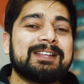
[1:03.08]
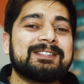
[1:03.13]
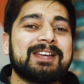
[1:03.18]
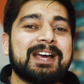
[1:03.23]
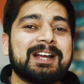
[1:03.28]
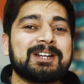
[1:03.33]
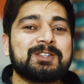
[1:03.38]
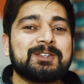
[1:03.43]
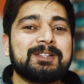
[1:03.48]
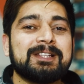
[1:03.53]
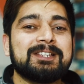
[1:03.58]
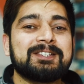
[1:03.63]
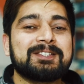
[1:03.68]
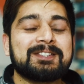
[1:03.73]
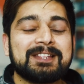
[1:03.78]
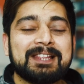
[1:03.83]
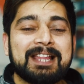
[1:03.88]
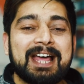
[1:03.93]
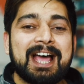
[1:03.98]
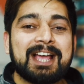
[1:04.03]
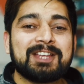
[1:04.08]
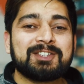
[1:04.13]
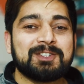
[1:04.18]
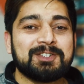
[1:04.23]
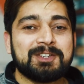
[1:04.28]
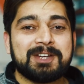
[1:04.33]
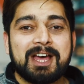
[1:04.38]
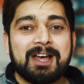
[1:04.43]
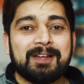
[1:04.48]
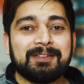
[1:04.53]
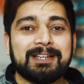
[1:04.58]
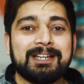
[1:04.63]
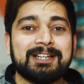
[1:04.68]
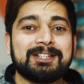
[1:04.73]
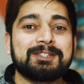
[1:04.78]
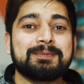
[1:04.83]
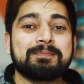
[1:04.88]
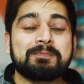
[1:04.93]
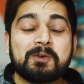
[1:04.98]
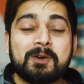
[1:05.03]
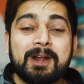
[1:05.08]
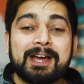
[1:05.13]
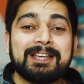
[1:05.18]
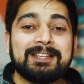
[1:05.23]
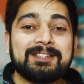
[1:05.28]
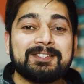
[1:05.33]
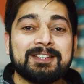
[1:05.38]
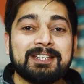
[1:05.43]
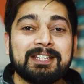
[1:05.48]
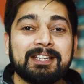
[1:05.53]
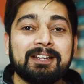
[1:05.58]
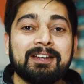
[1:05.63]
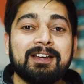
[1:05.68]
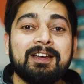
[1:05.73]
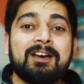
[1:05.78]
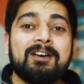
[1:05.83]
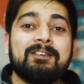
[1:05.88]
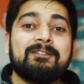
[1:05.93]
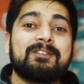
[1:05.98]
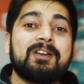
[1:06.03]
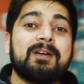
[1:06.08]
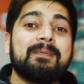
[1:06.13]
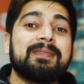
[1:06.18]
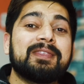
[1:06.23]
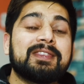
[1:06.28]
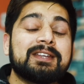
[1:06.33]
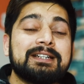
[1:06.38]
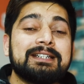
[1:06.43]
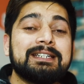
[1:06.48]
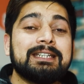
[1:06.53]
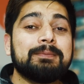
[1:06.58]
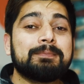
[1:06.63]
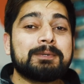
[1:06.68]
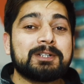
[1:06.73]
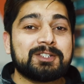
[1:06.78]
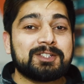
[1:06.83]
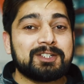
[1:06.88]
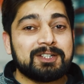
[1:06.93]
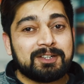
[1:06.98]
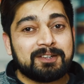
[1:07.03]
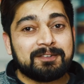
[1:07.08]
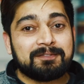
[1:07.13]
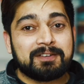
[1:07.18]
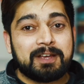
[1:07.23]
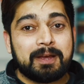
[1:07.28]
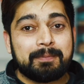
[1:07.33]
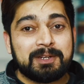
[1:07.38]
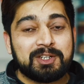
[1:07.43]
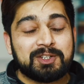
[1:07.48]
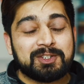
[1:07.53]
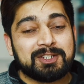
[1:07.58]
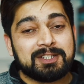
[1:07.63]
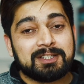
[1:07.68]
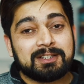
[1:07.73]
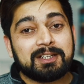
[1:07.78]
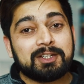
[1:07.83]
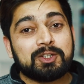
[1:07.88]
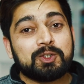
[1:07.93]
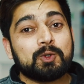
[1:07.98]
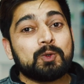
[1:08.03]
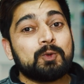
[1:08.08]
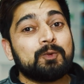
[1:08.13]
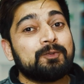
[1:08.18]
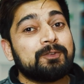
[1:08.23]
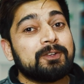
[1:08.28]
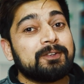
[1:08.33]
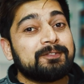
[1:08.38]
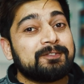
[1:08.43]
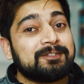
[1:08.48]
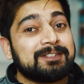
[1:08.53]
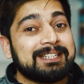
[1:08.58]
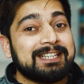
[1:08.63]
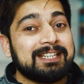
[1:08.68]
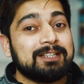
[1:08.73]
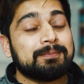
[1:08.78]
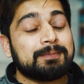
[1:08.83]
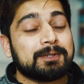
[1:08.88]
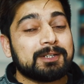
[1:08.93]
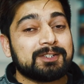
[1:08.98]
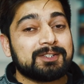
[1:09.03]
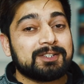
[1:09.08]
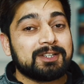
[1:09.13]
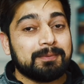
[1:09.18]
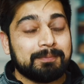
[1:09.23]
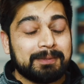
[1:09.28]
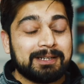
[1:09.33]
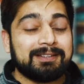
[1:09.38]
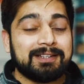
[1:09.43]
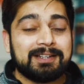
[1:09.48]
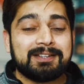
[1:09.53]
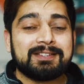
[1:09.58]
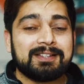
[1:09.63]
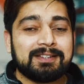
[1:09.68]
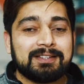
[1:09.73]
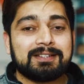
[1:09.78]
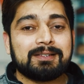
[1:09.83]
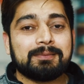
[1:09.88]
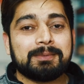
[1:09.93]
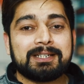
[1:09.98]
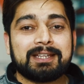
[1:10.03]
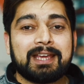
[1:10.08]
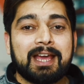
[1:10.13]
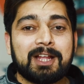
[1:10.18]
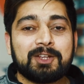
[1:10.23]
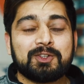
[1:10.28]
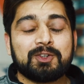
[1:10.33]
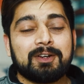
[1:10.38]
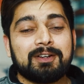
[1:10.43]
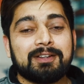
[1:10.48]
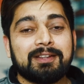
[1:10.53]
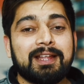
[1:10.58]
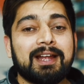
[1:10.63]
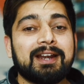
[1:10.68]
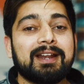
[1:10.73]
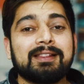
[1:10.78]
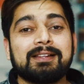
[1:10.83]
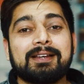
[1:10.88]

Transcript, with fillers: has actually slashed down its pricing from 30% of commission to 15%, but there's a little bit catch on to that.